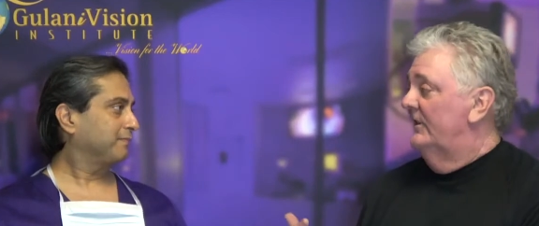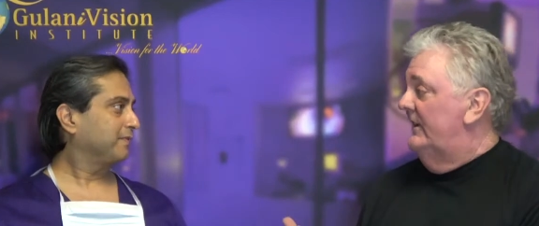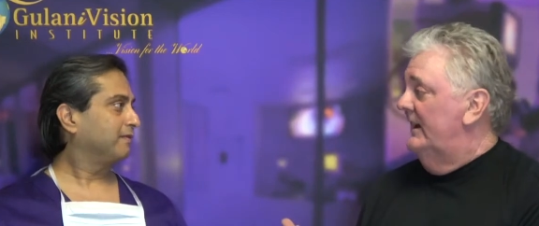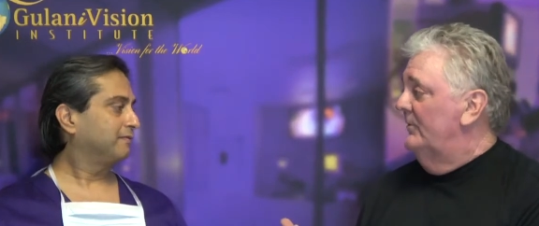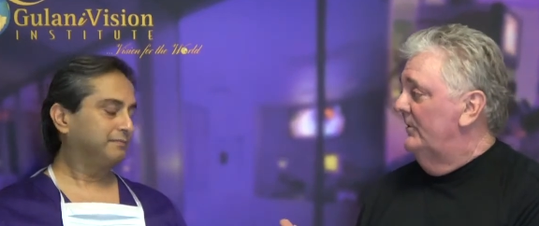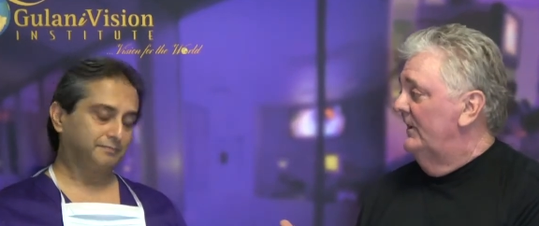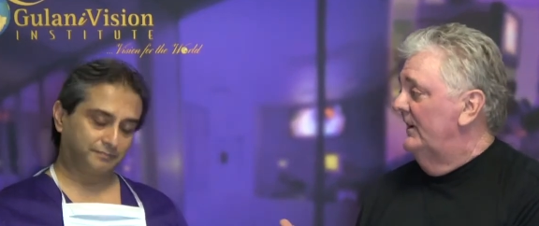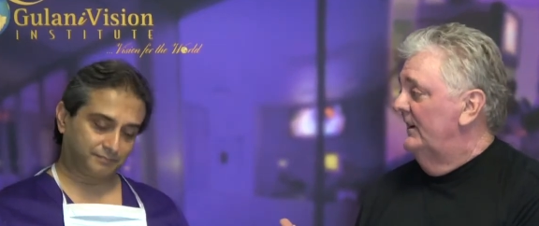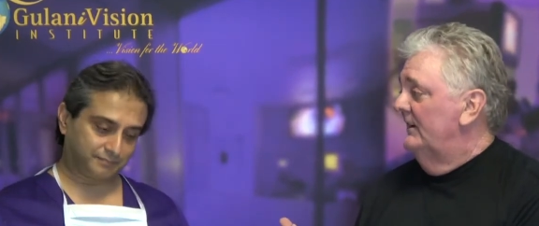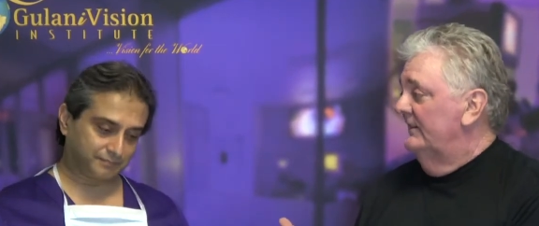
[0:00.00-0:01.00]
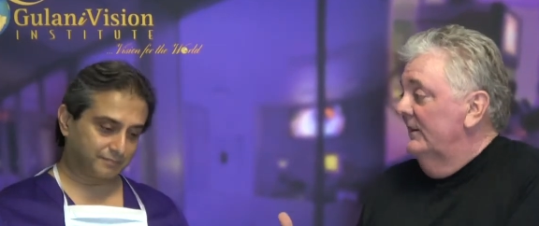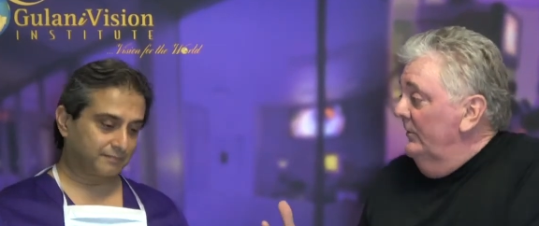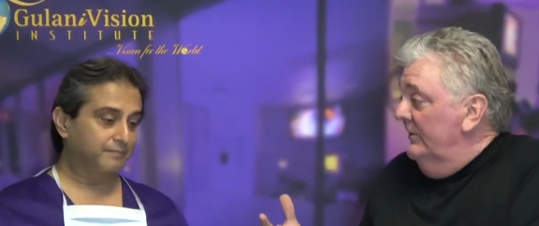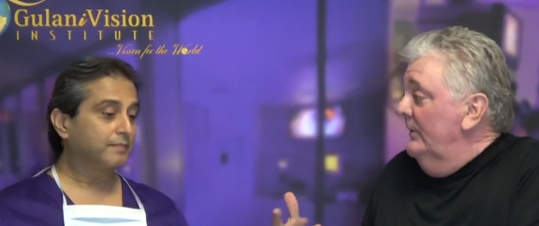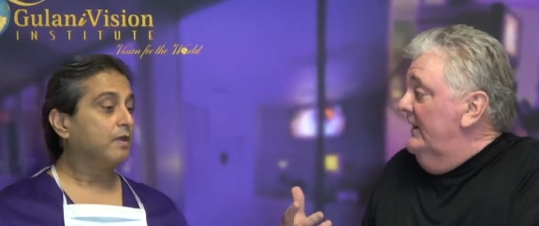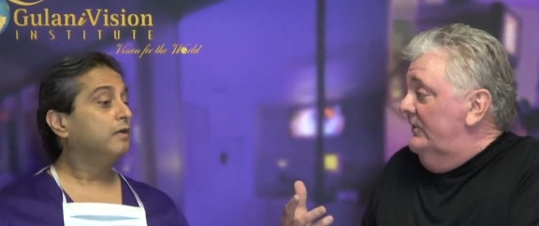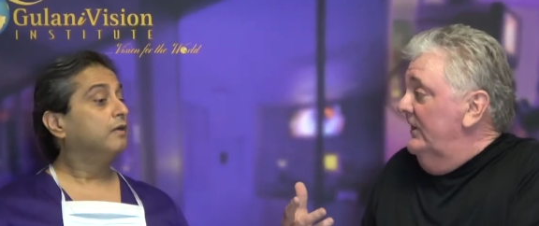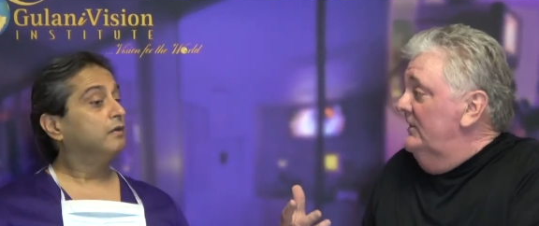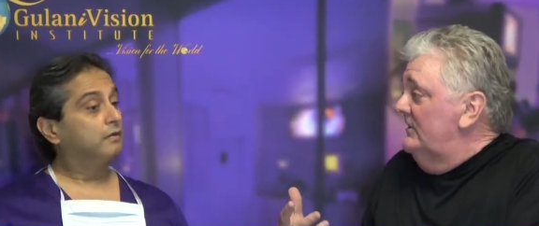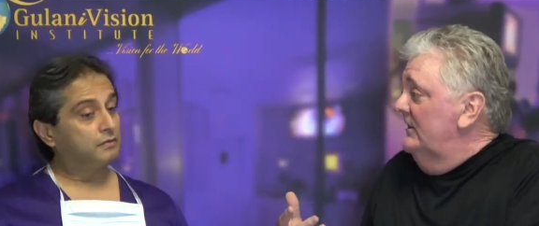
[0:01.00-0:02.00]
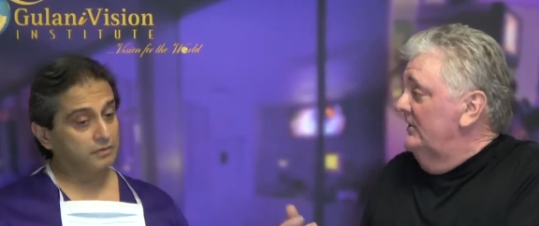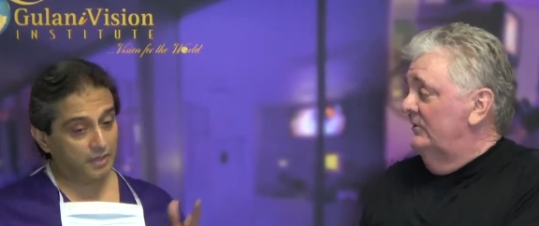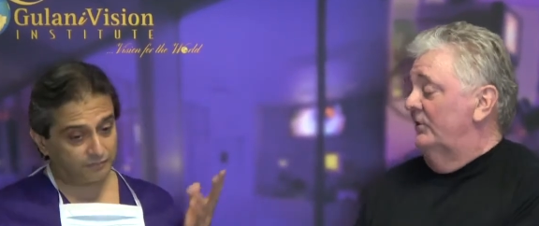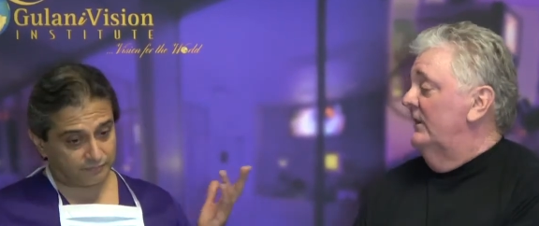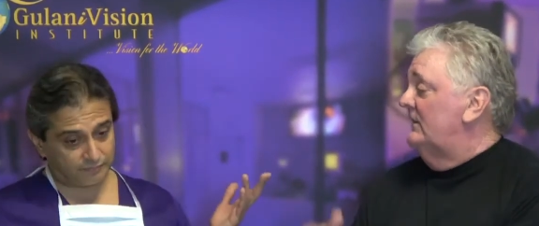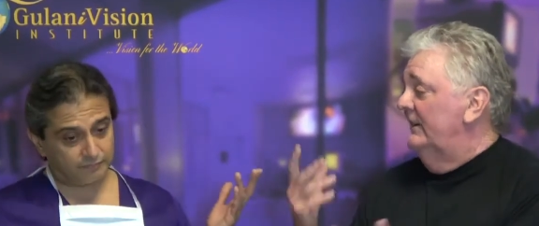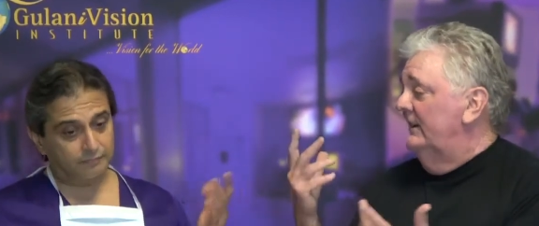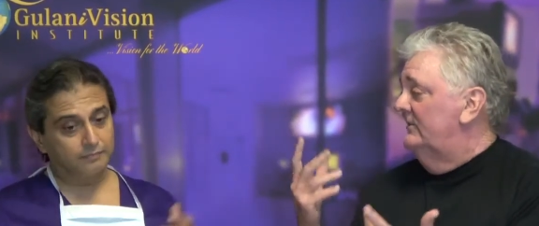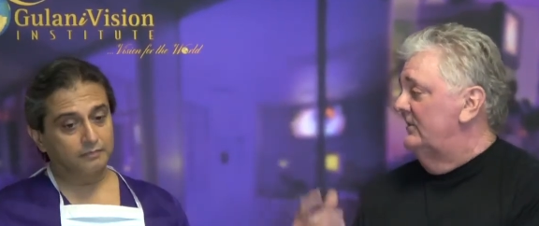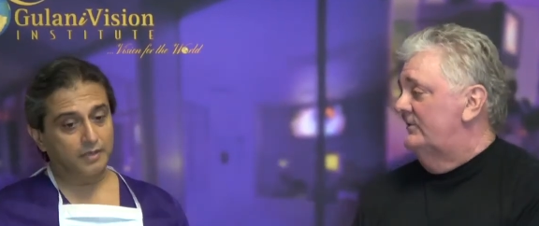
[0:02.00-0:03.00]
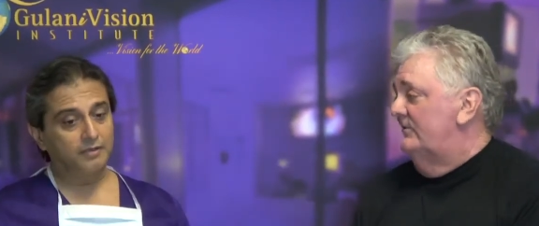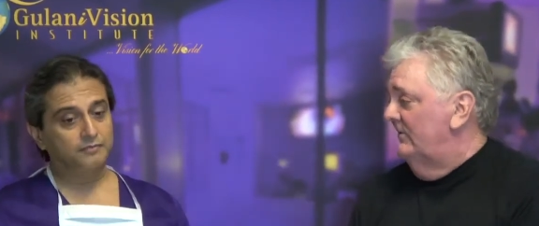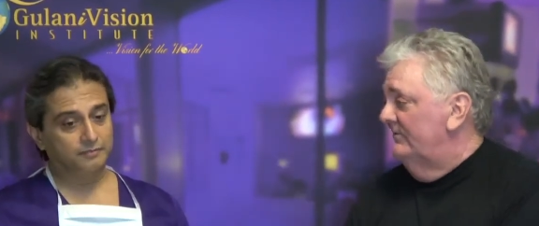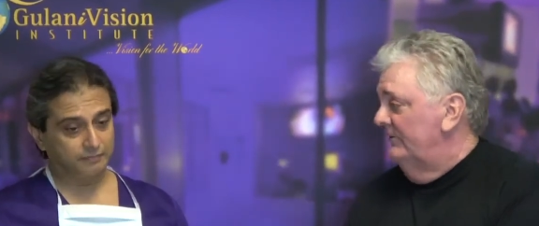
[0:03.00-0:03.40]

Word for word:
Speaker 1: the table. No, no anesthesia. Yes. Strictly just yes.